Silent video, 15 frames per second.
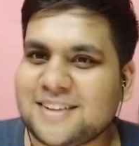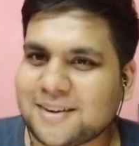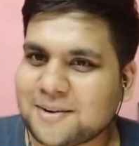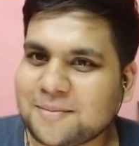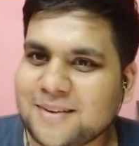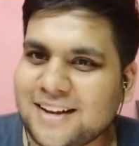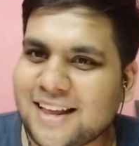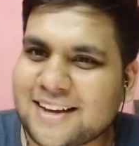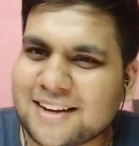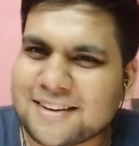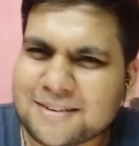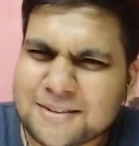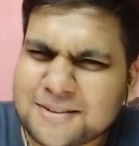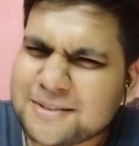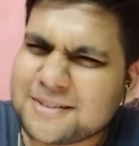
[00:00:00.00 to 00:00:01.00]
say to me, like,
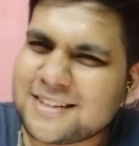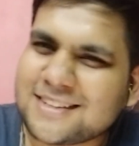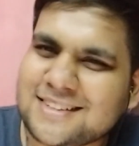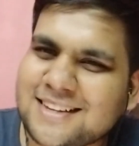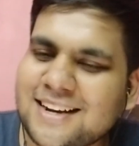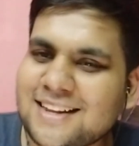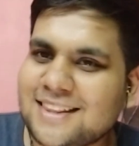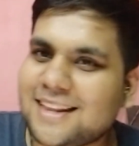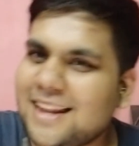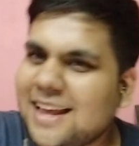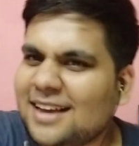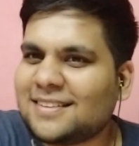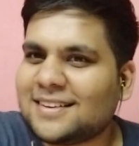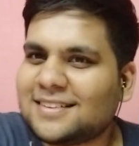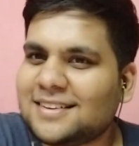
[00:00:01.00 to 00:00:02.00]
Ankush, you just said in the
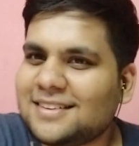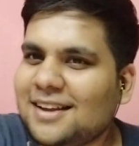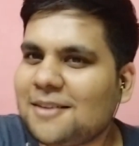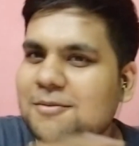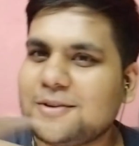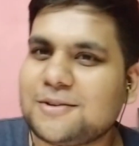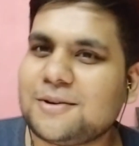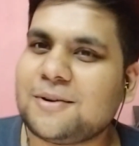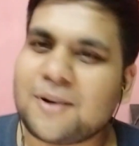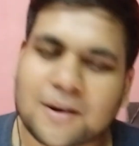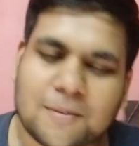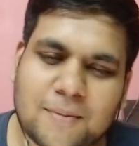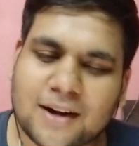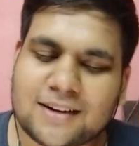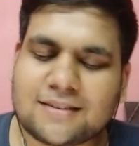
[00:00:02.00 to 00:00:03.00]
last section that we should
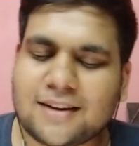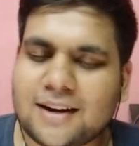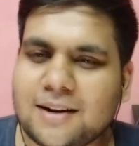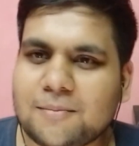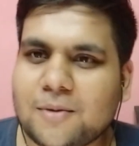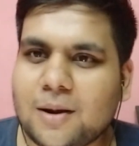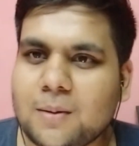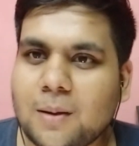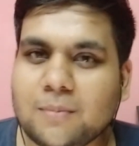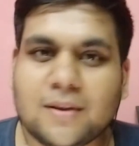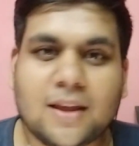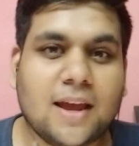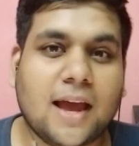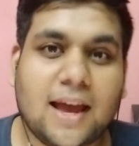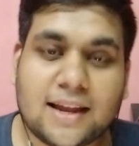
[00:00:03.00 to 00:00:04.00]
not practice random
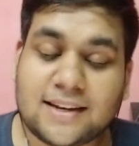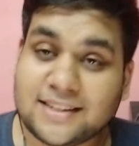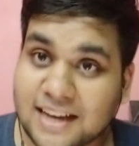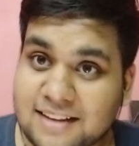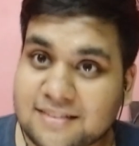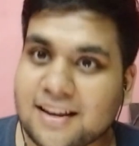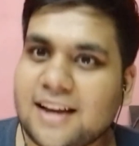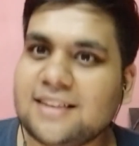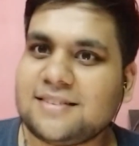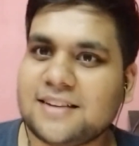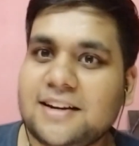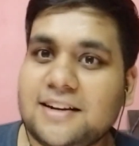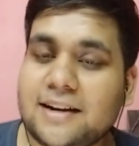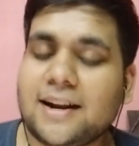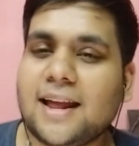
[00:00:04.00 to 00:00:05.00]
problems. And yes, I
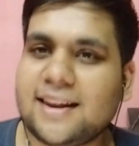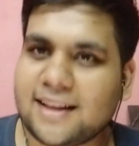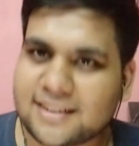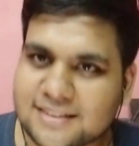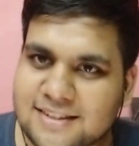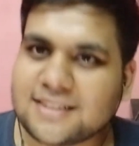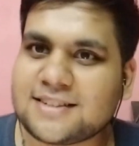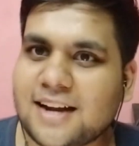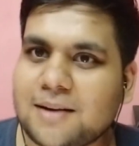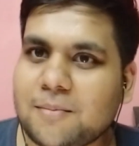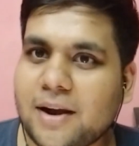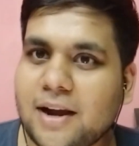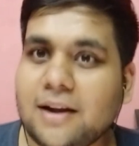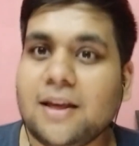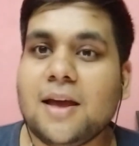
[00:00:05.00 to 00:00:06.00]
said it and I still
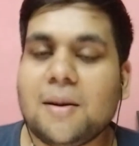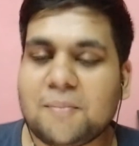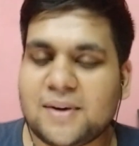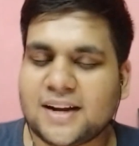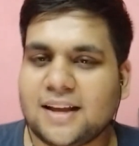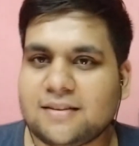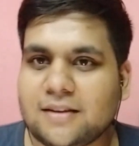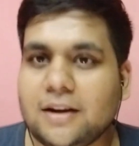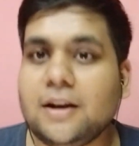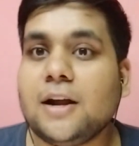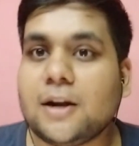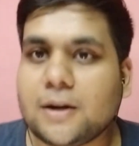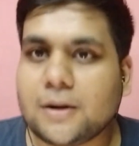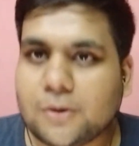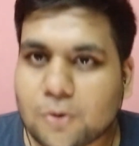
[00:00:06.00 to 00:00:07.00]
stand by it, but I said
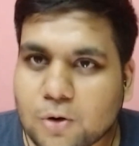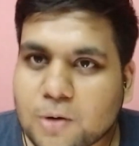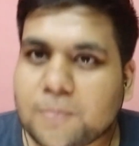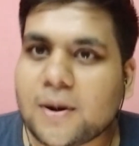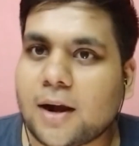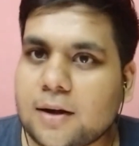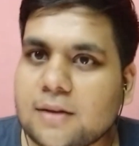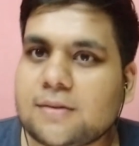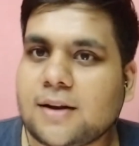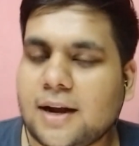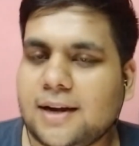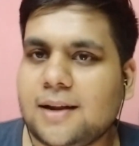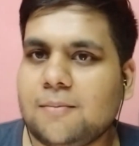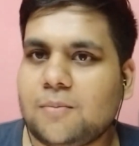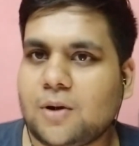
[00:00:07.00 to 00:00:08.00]
don't practice
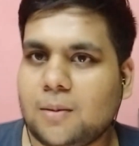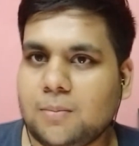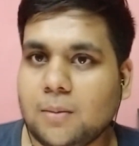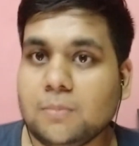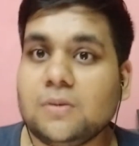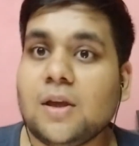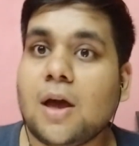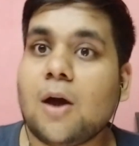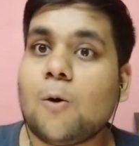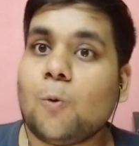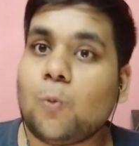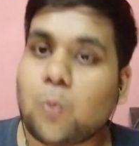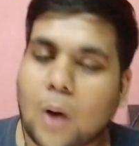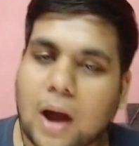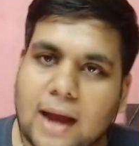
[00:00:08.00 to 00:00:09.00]
random problems
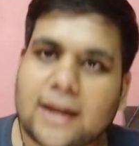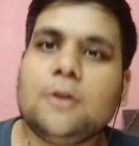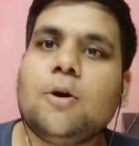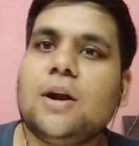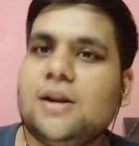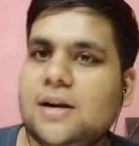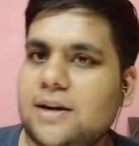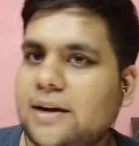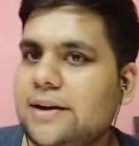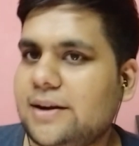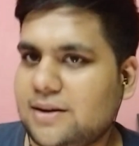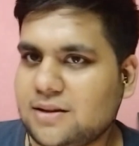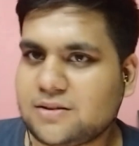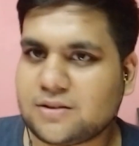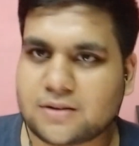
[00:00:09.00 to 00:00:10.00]
while you are learning
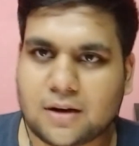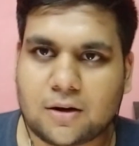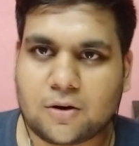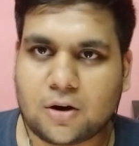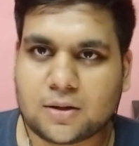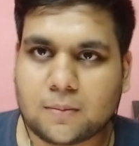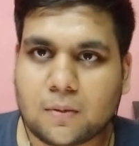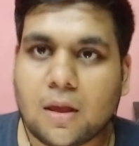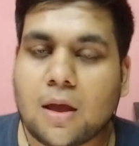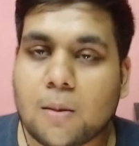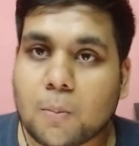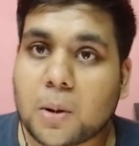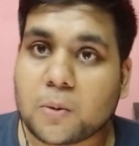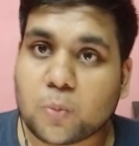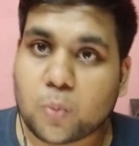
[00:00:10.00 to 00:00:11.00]
data structure algorithms.
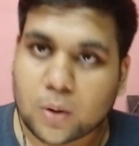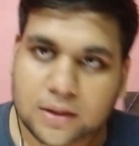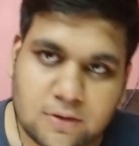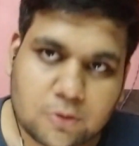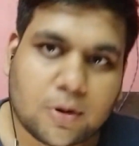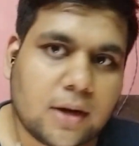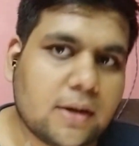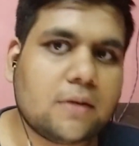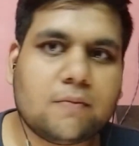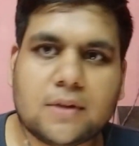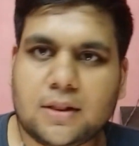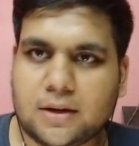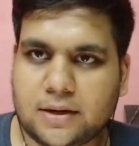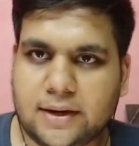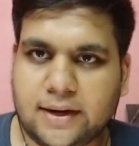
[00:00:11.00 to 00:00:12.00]
But once you are done
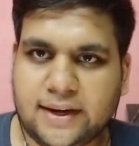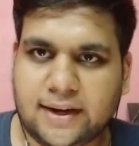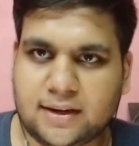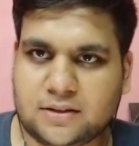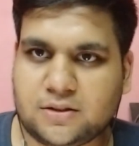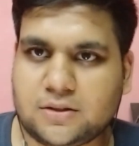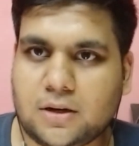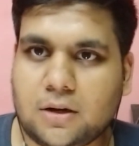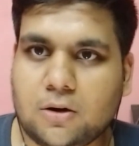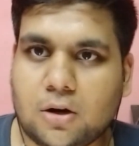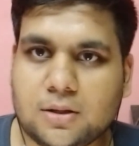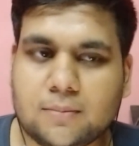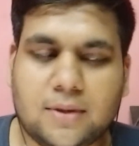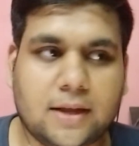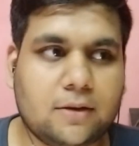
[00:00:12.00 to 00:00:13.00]
with learning data structure
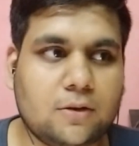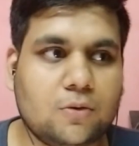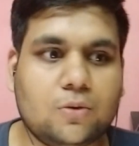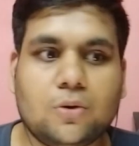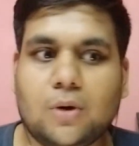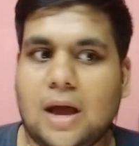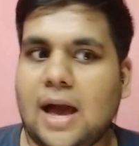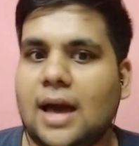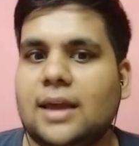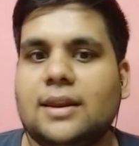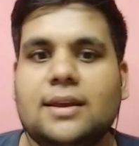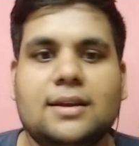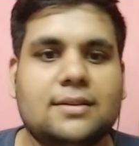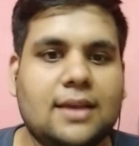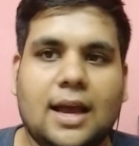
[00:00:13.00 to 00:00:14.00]
algorithms, like, you know,
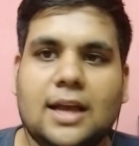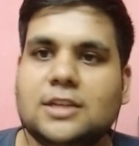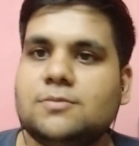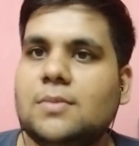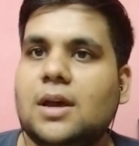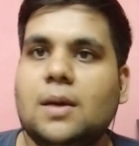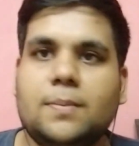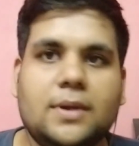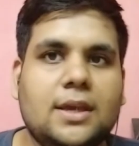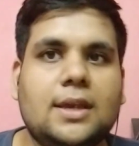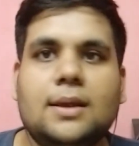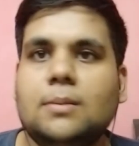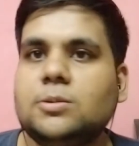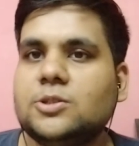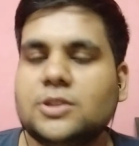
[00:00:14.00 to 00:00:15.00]
arrays, hash map,
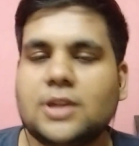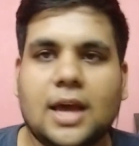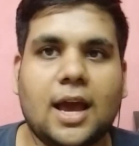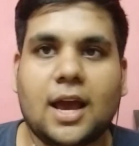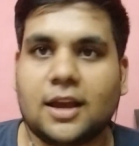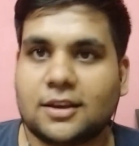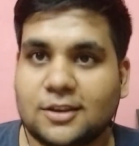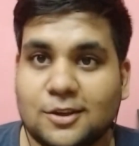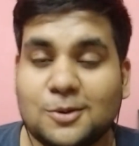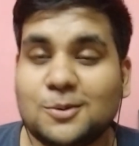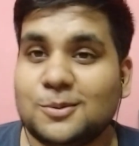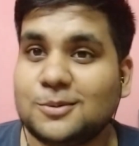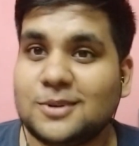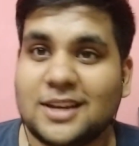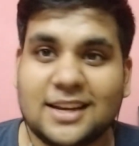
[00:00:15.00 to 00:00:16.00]
heap, stack,
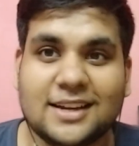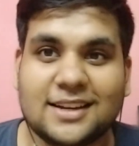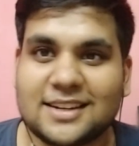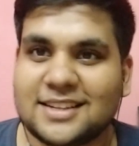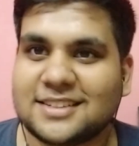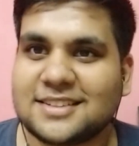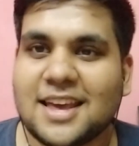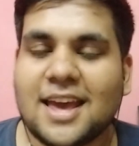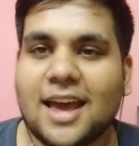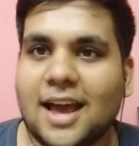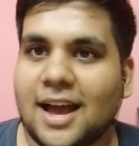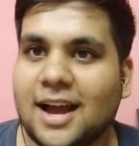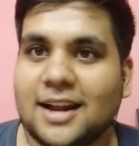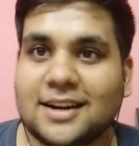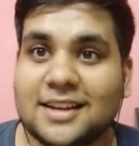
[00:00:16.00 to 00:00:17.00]
queue, linked list
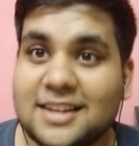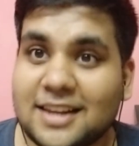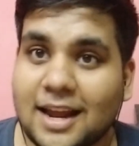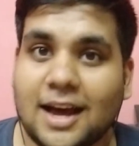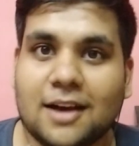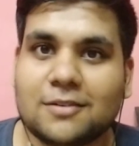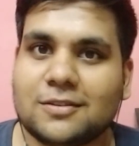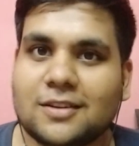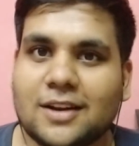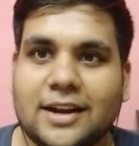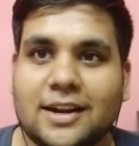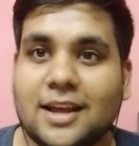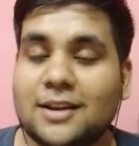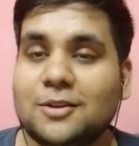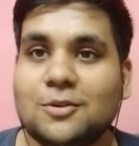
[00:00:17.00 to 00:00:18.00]
and graphs,
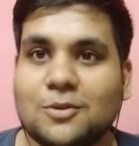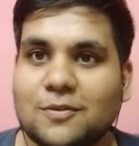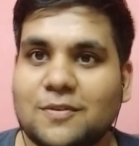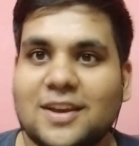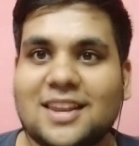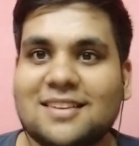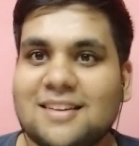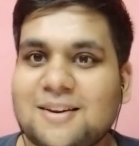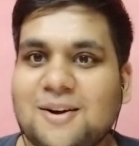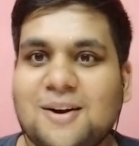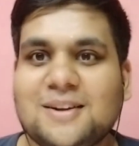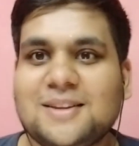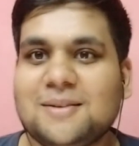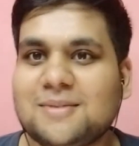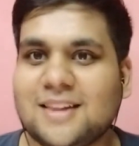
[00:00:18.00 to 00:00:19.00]
right? And you know various
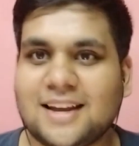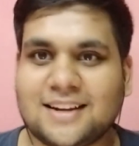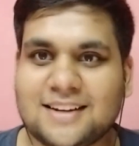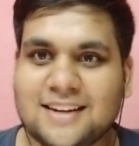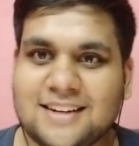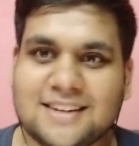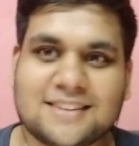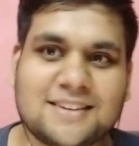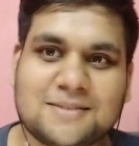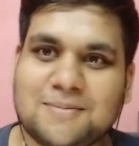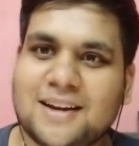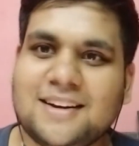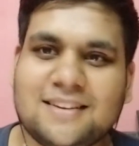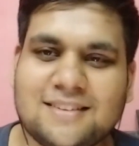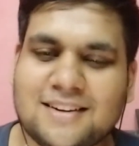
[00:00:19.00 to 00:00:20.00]
algorithms like linear search, binary